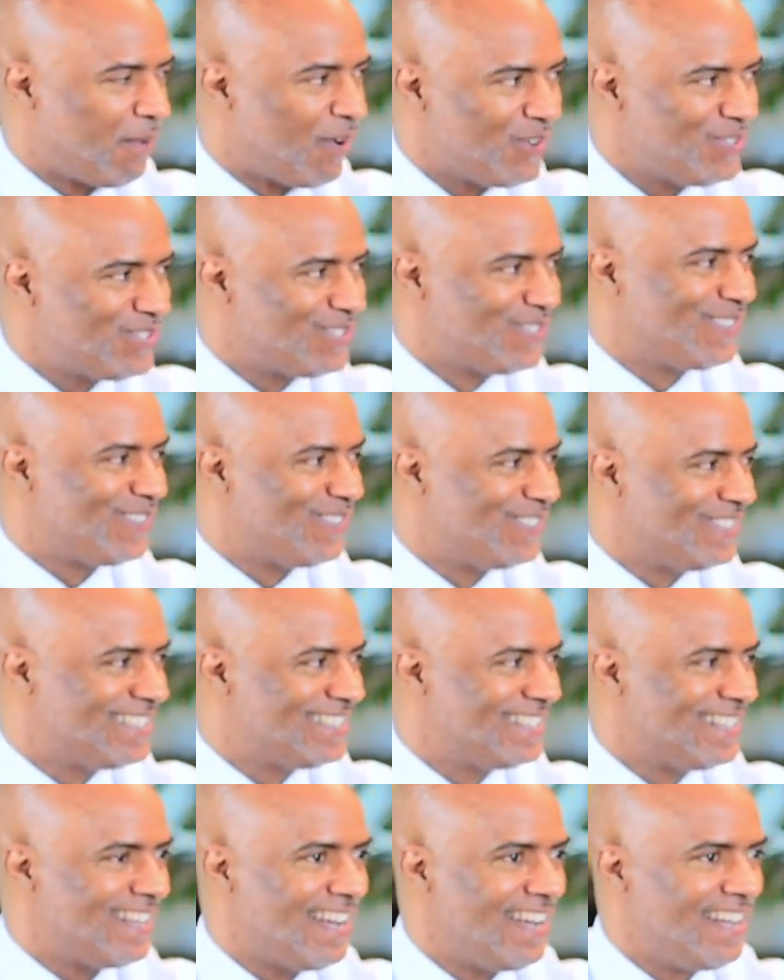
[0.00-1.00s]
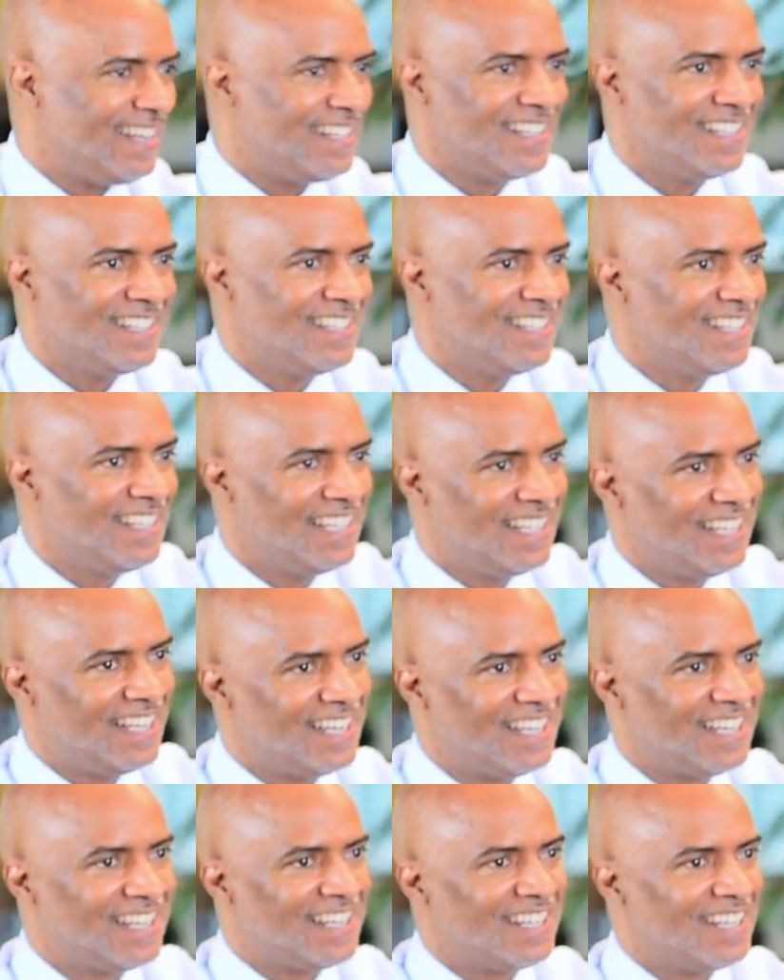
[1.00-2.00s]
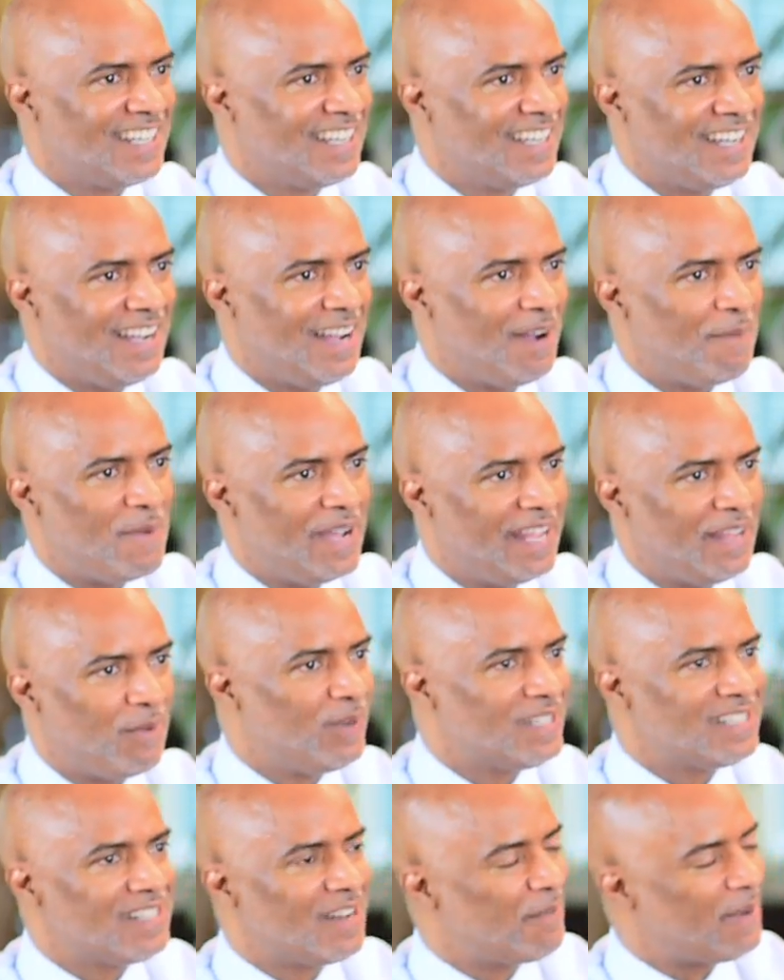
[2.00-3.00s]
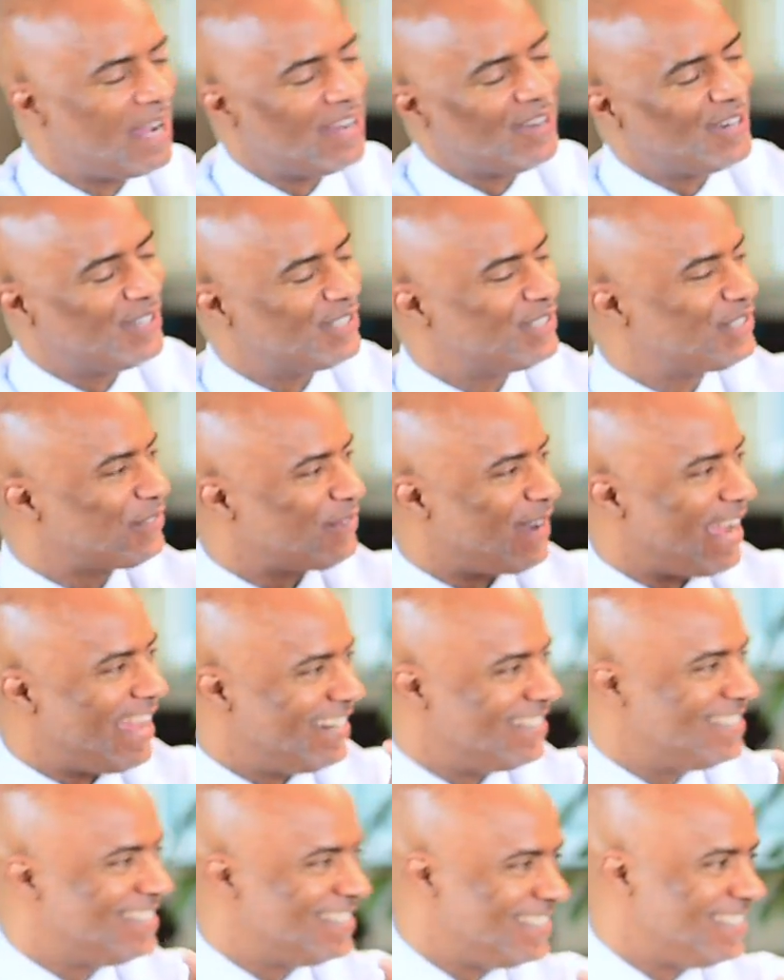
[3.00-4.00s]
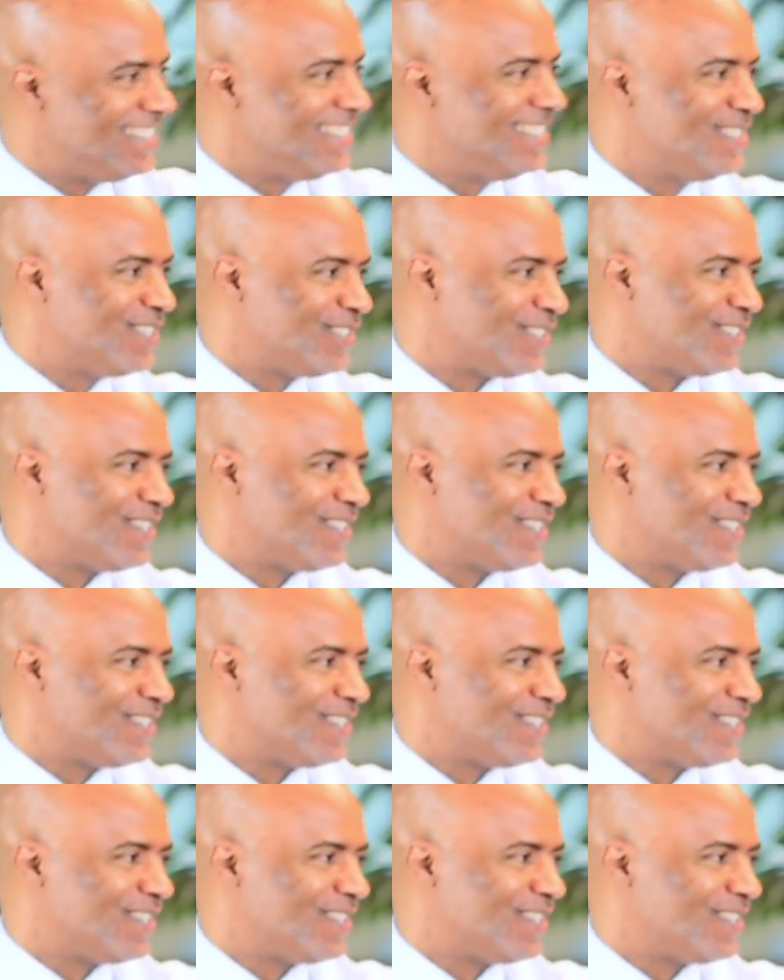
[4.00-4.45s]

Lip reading: personal. It's not, it wasn't about her strategies